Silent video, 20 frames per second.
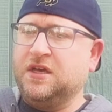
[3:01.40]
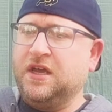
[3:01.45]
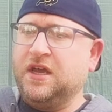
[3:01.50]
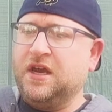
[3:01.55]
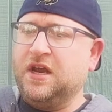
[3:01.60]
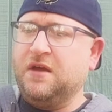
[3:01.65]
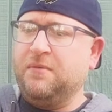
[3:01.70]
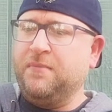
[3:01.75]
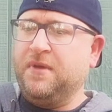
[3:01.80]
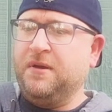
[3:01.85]
to
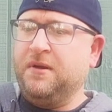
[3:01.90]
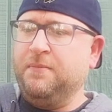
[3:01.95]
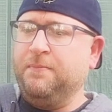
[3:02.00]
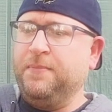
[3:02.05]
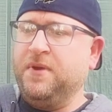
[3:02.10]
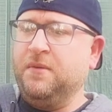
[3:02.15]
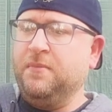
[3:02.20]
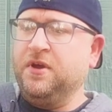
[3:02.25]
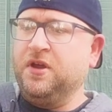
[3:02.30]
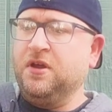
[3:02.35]
get out my
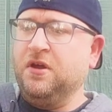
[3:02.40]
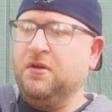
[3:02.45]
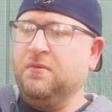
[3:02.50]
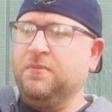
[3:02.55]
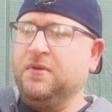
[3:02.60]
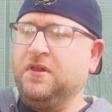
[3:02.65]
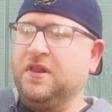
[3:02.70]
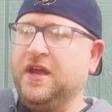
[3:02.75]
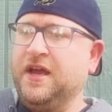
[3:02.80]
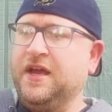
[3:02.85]
Bubba
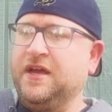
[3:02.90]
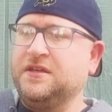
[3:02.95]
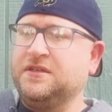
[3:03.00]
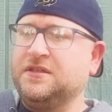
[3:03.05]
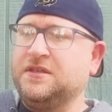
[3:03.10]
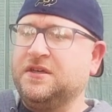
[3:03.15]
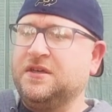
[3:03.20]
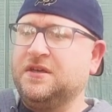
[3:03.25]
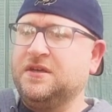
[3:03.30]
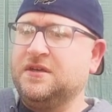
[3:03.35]
Gump
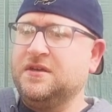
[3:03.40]
glass.